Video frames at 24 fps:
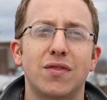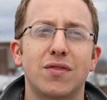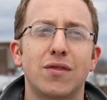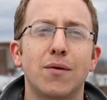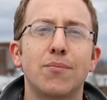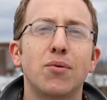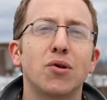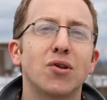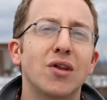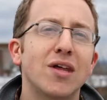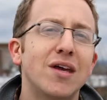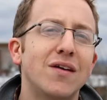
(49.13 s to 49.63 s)
the
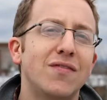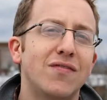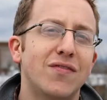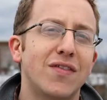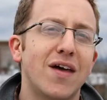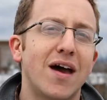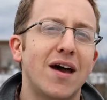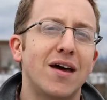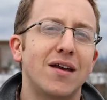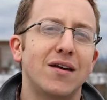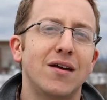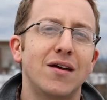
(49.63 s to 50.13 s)
belief
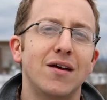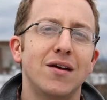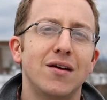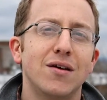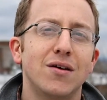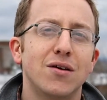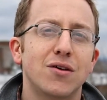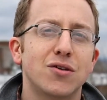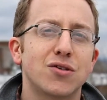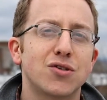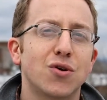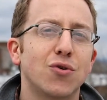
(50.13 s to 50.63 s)
that
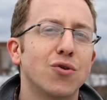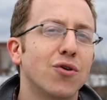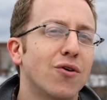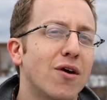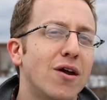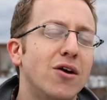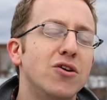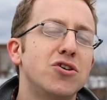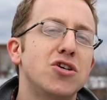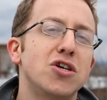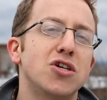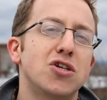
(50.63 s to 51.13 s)
solar
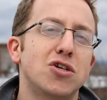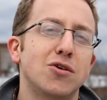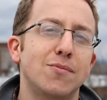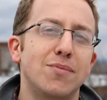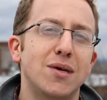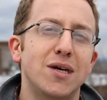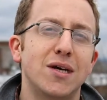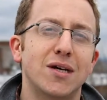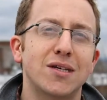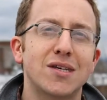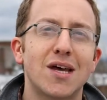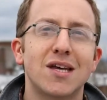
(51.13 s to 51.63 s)
energy should
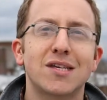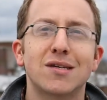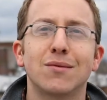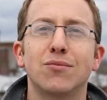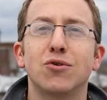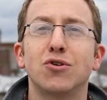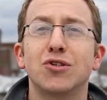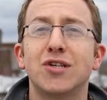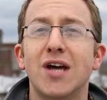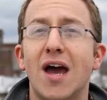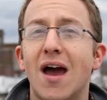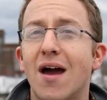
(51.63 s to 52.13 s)
be
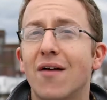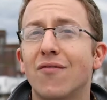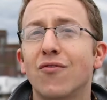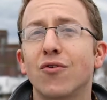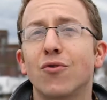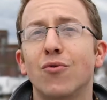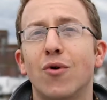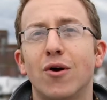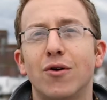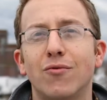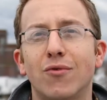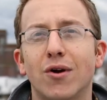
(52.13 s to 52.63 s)
accessible to
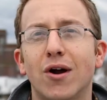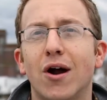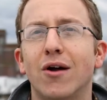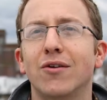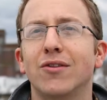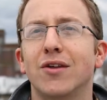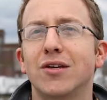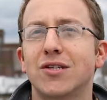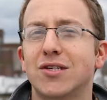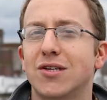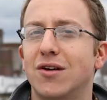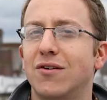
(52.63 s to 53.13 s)
everyone,
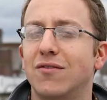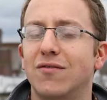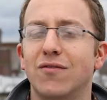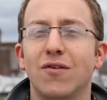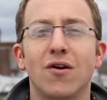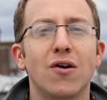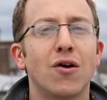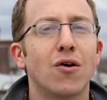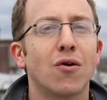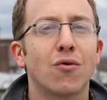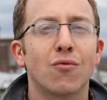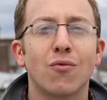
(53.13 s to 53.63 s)
regardless of
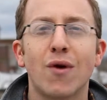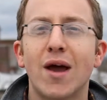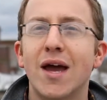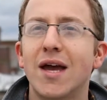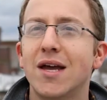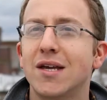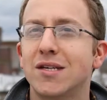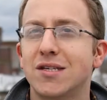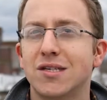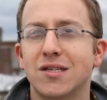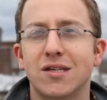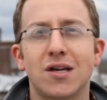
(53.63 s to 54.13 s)

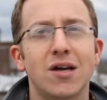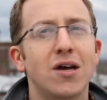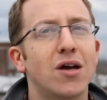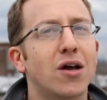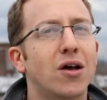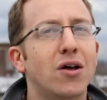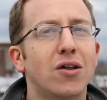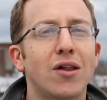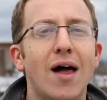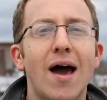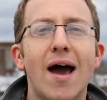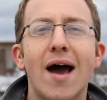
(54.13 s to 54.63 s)
race,
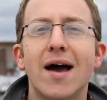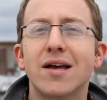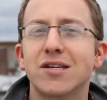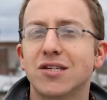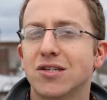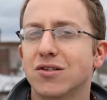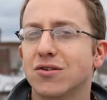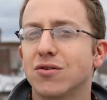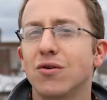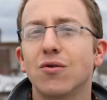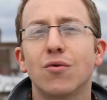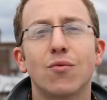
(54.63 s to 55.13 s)

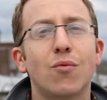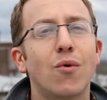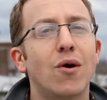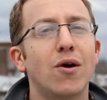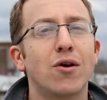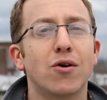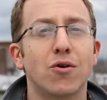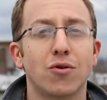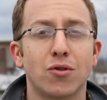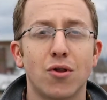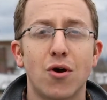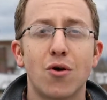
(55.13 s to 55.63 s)
class, where
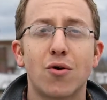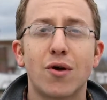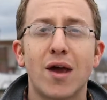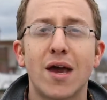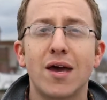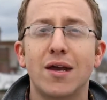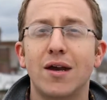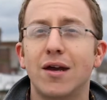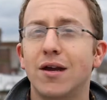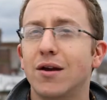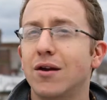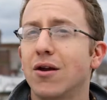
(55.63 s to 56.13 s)
you're
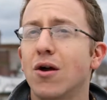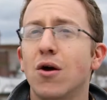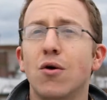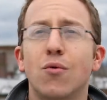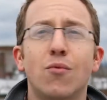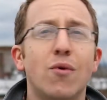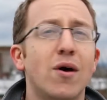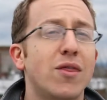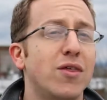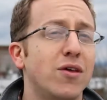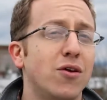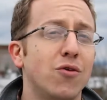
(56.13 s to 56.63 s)
located,
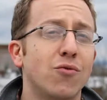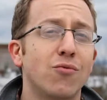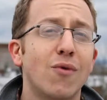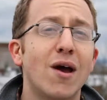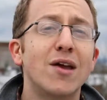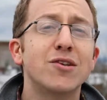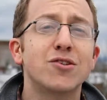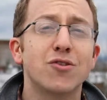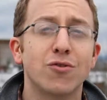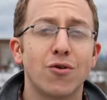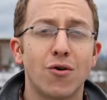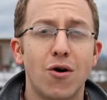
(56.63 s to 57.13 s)
whether you
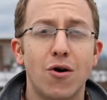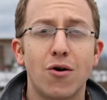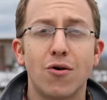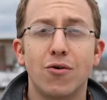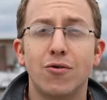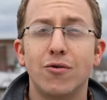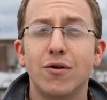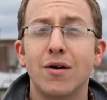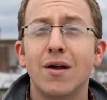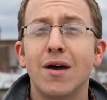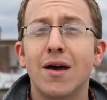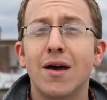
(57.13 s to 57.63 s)
rent or own.